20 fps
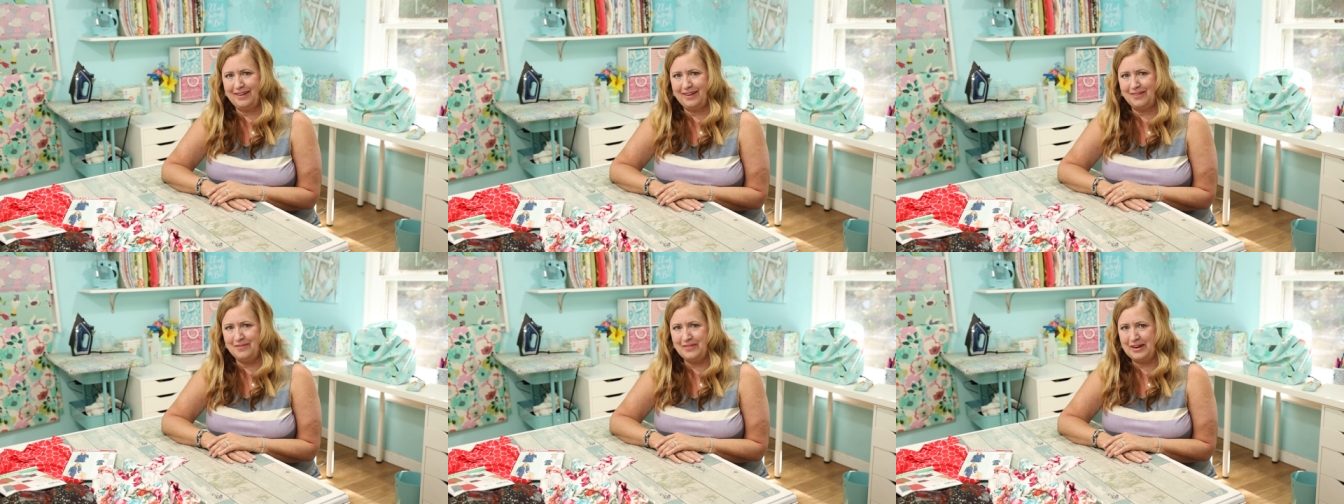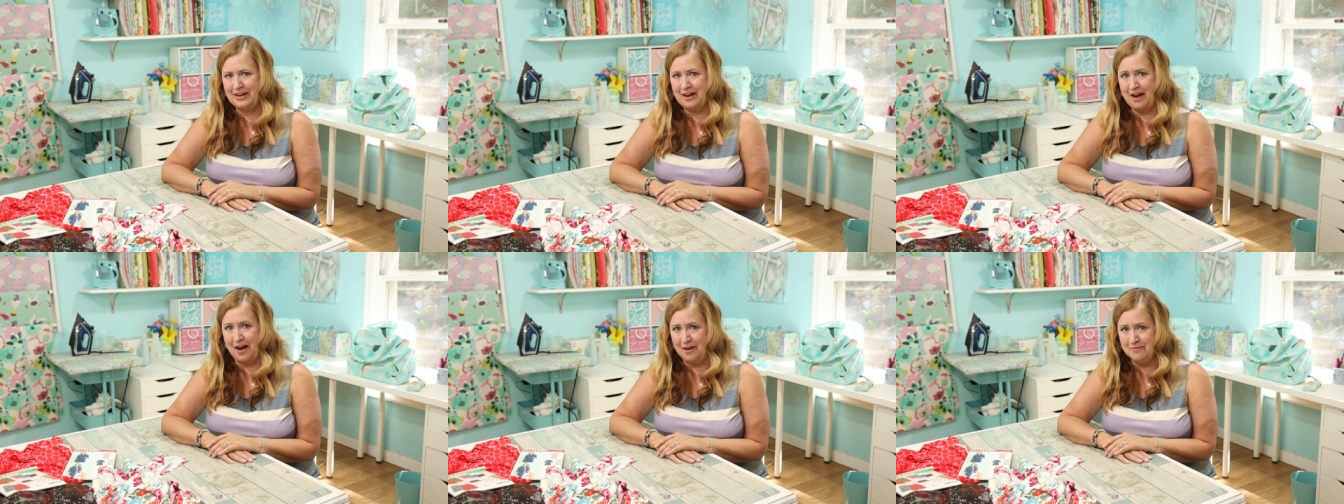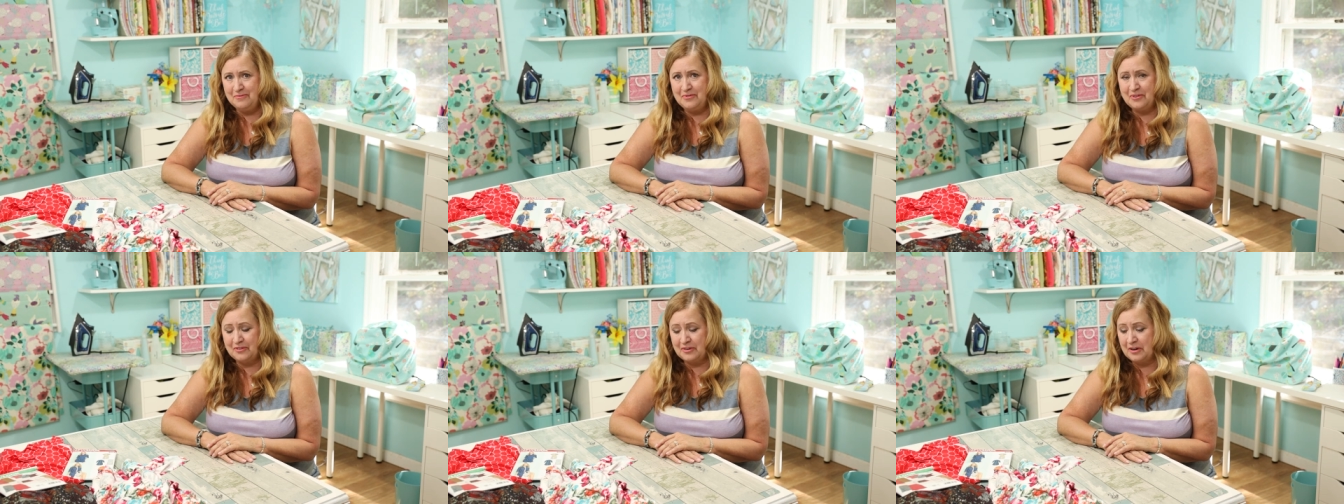I mean,
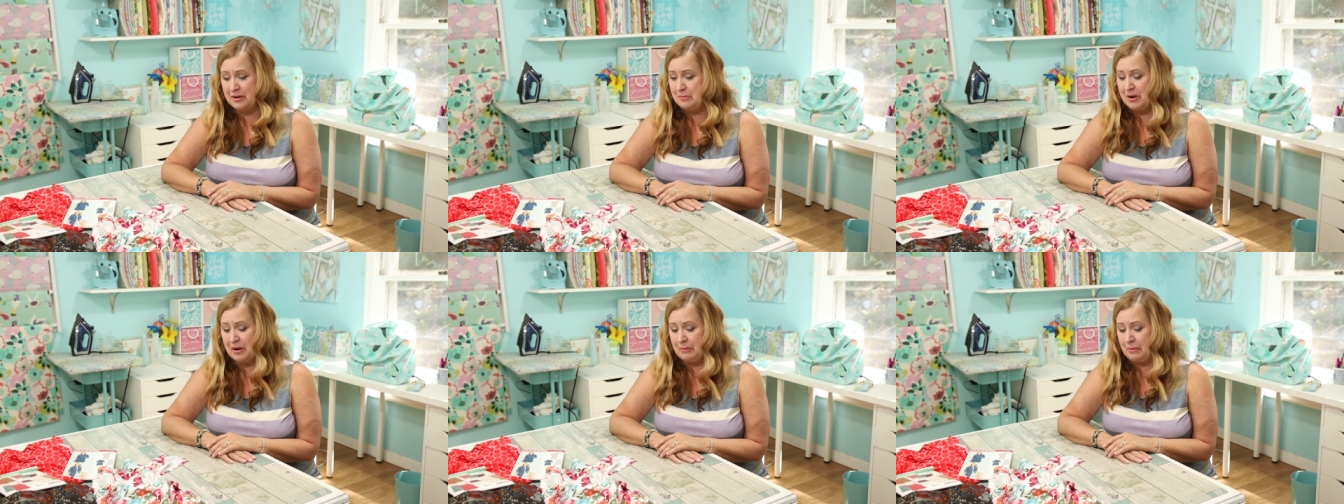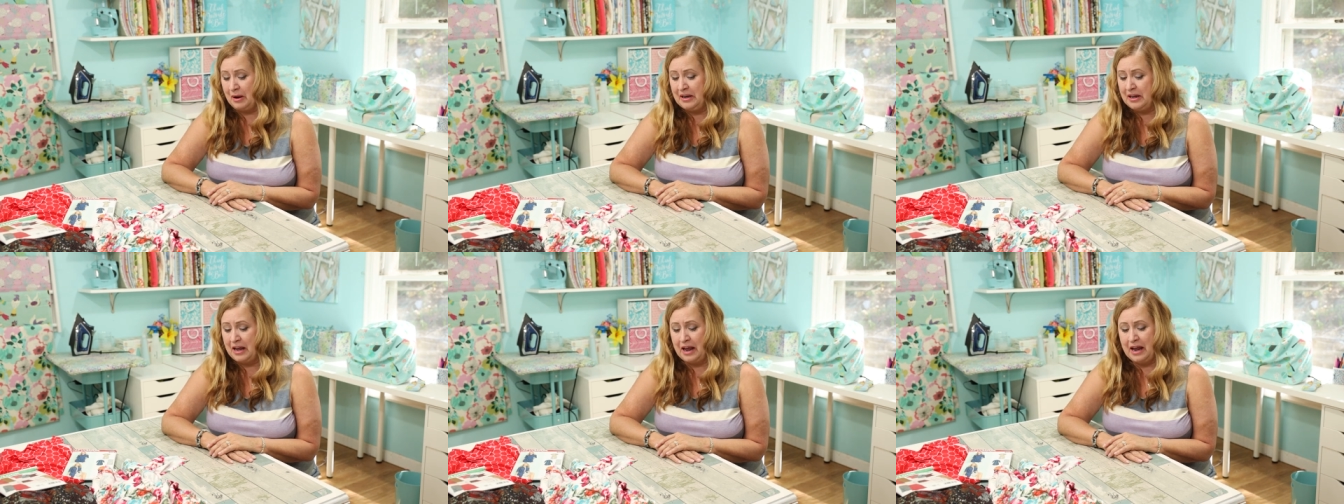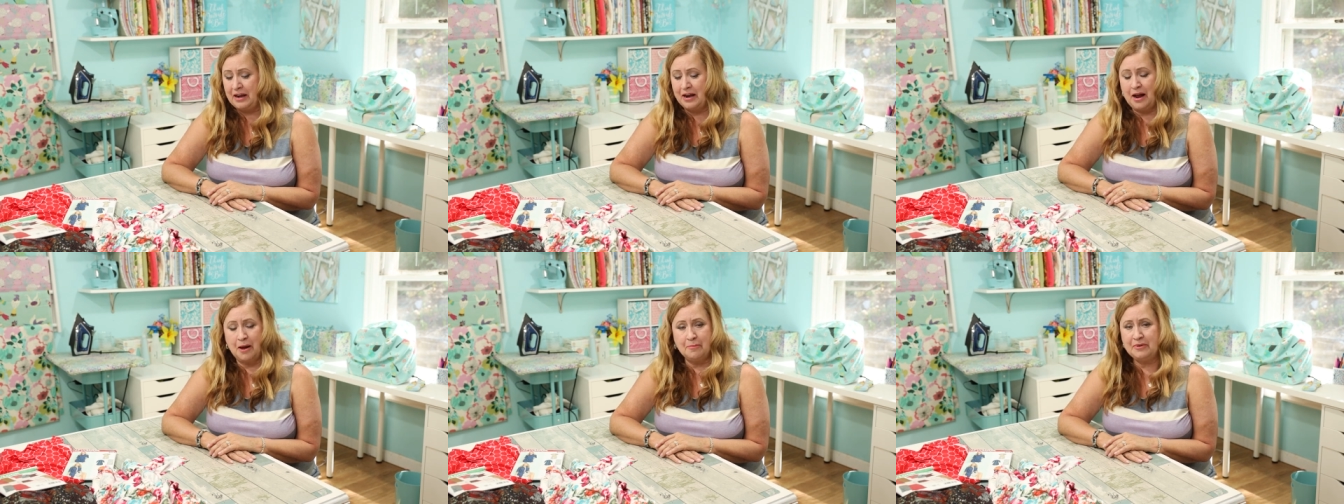I'm just going to be a
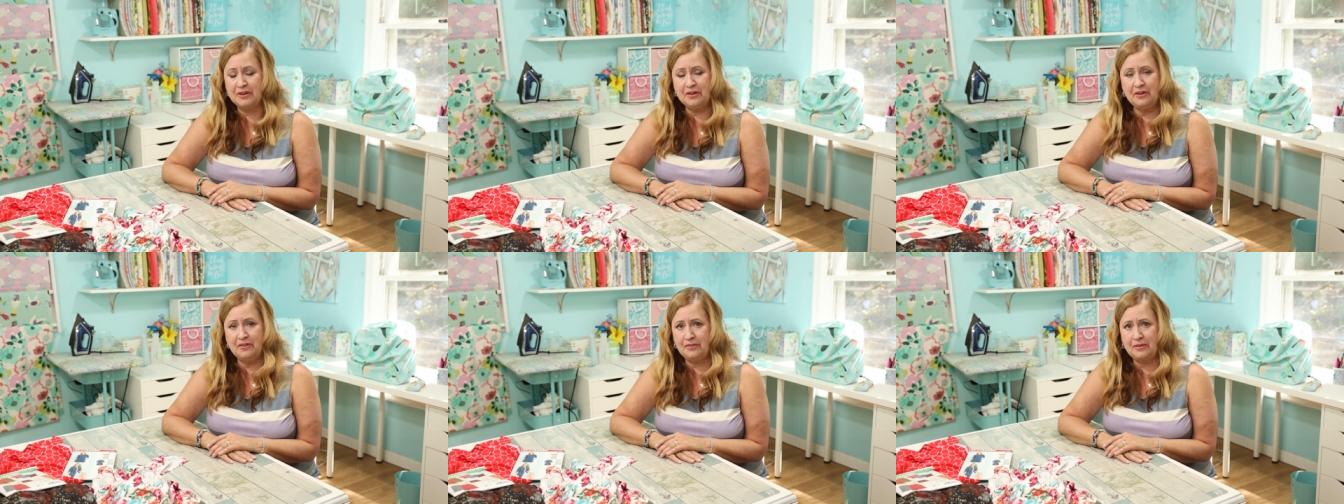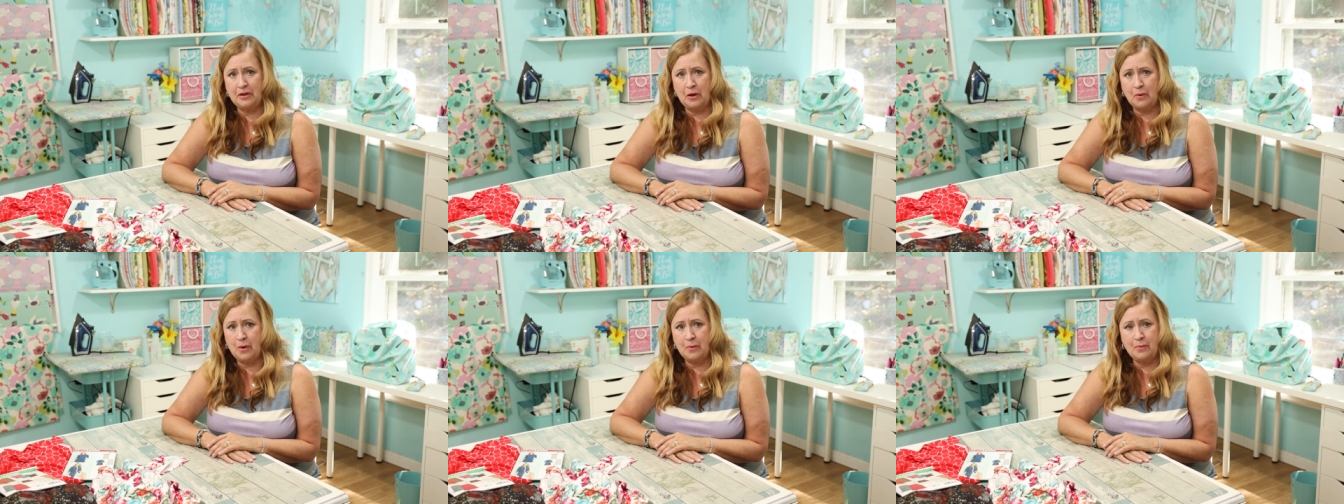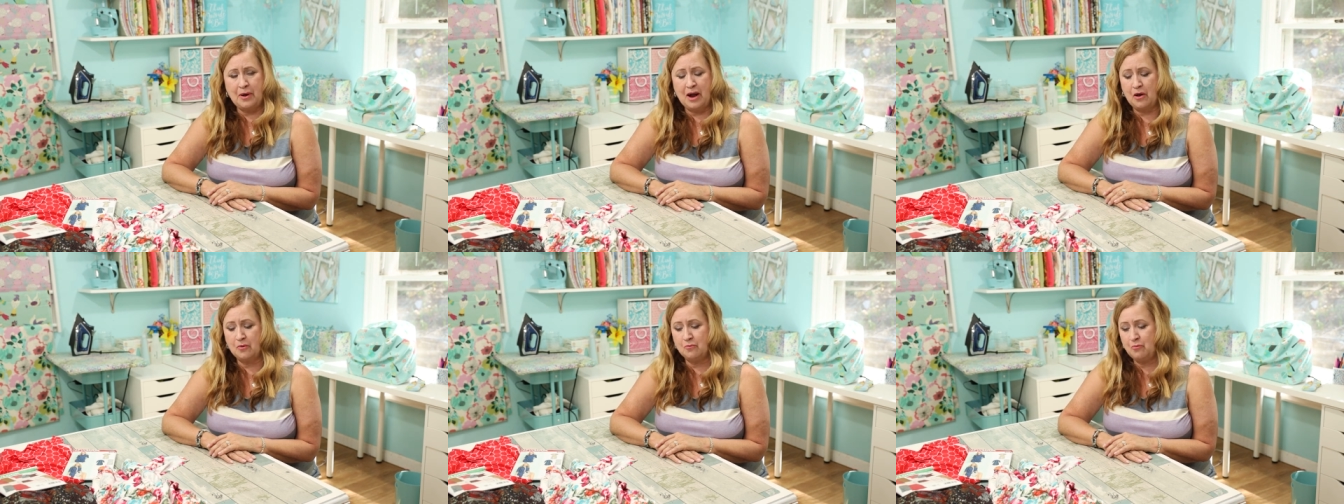renegade. I'm going to sew
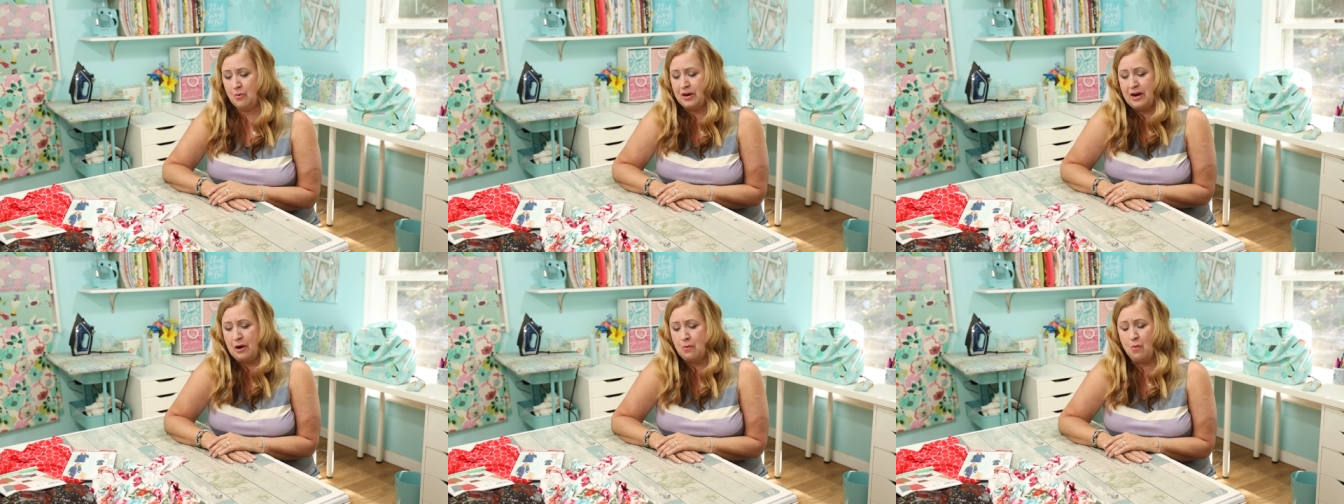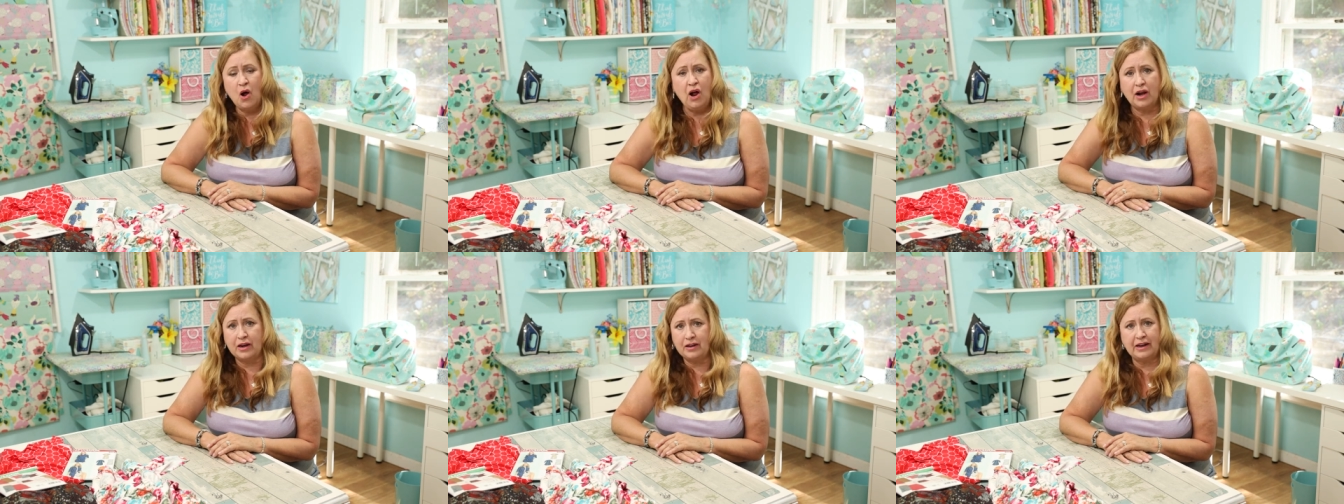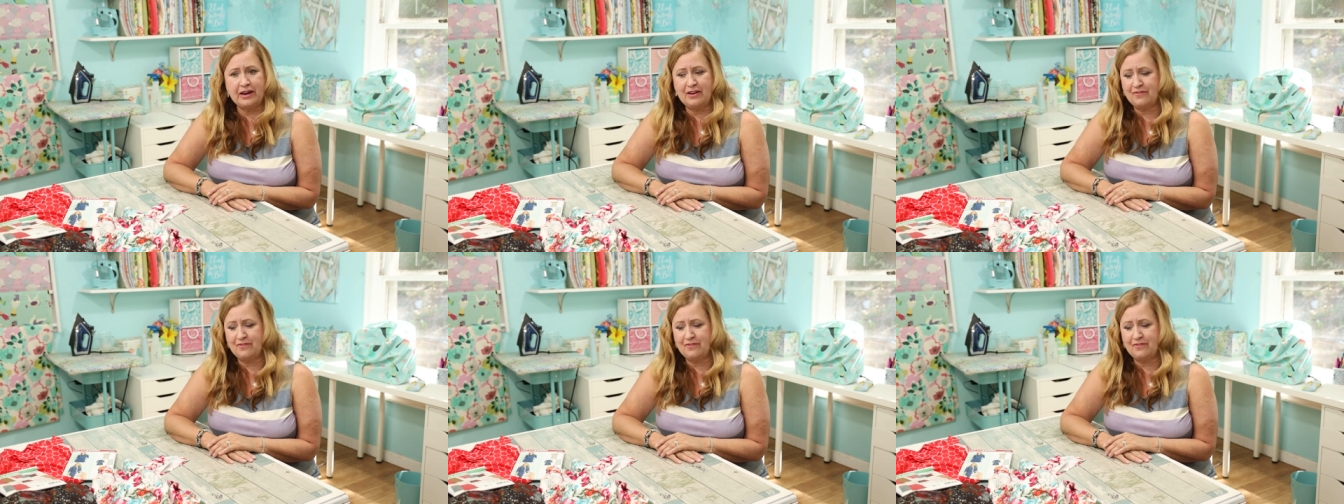around what I want.